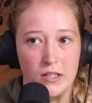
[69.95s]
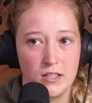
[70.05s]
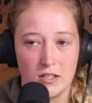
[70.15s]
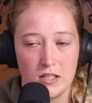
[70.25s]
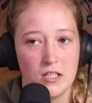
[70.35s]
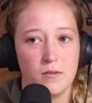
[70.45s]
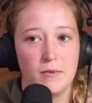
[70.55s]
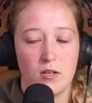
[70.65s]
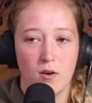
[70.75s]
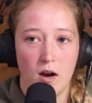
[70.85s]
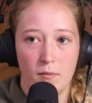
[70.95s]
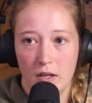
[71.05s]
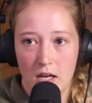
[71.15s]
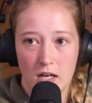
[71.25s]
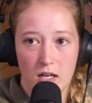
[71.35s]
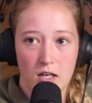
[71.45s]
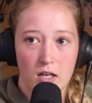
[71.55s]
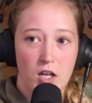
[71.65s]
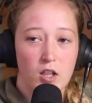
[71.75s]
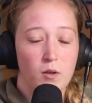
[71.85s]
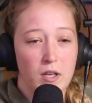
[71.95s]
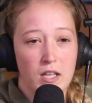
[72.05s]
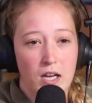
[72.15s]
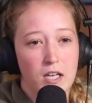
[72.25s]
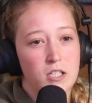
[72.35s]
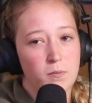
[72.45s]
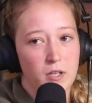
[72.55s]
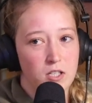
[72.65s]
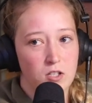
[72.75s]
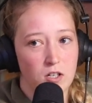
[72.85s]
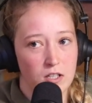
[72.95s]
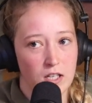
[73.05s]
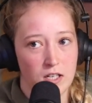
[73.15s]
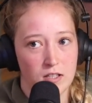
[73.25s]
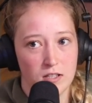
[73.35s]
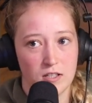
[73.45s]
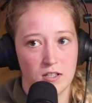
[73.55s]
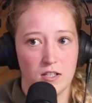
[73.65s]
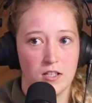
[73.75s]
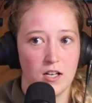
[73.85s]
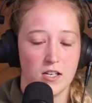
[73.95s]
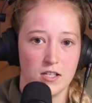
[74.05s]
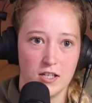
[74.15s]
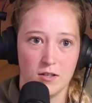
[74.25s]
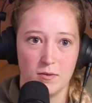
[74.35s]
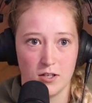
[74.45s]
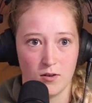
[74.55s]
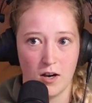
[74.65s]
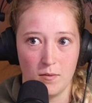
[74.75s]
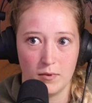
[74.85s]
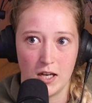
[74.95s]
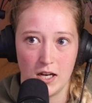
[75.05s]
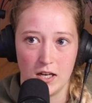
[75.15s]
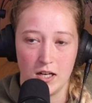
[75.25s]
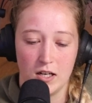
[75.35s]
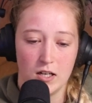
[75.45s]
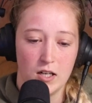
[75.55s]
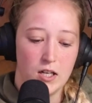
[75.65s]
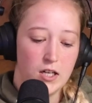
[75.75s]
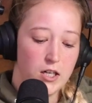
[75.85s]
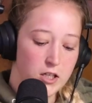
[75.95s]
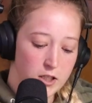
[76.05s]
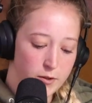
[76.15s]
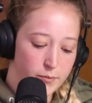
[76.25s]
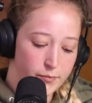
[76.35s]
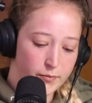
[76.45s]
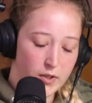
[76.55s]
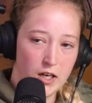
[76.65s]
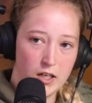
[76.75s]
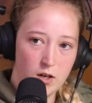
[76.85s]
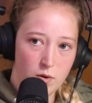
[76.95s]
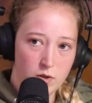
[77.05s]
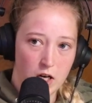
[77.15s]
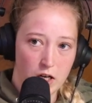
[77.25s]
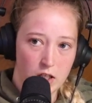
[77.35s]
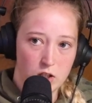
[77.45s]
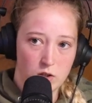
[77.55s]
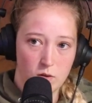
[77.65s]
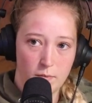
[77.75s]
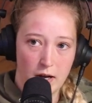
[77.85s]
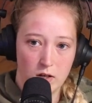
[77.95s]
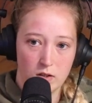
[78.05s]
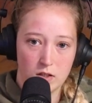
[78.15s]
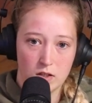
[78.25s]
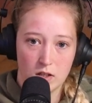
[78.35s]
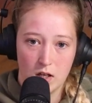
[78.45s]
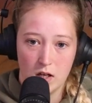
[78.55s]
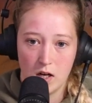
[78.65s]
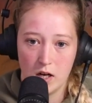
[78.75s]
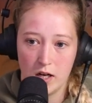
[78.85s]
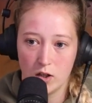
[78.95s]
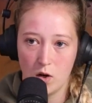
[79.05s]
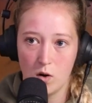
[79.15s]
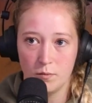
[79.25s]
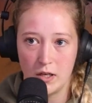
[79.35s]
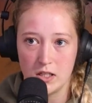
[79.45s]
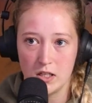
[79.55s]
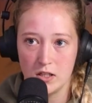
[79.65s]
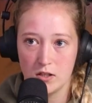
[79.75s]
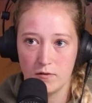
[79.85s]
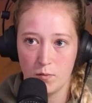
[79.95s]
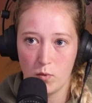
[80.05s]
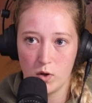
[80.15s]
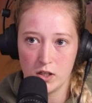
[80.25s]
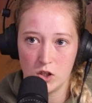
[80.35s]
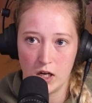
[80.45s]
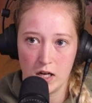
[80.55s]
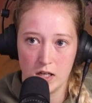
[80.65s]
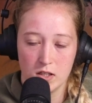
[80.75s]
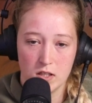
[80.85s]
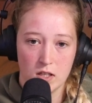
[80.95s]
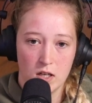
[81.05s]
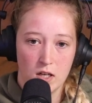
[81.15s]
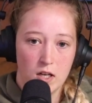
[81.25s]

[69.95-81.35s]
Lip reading: It doesn't need to be so complicated. The way that I explain certain things doesn't need to be so complicated. Mm-hmm. And I know we were talking too about go home lessons for board and trains.